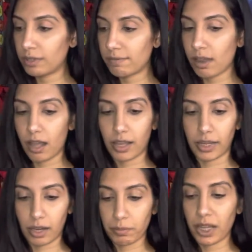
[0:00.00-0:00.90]

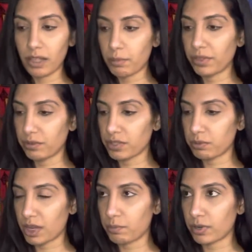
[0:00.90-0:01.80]
Nine. I'm getting the month of
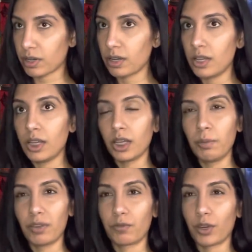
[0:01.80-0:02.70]
September. Could
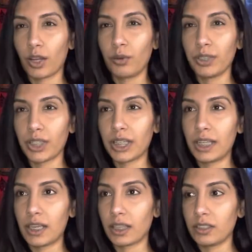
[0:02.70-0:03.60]
be a Virgo you're
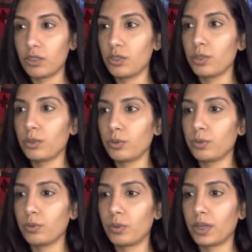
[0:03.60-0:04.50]
connected
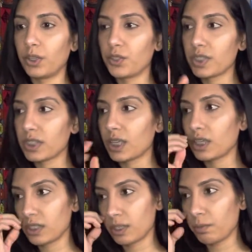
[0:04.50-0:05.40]
to, or just
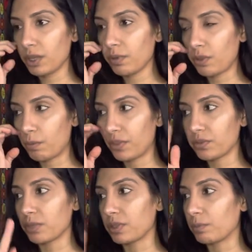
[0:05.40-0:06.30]
like something about the month
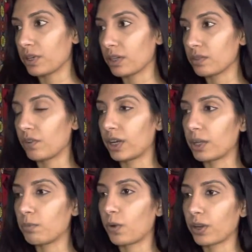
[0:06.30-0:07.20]
of September is very
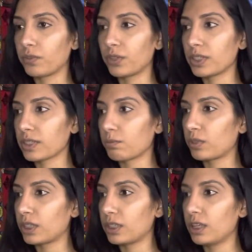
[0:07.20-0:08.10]
important for
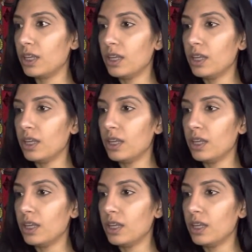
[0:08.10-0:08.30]
someone.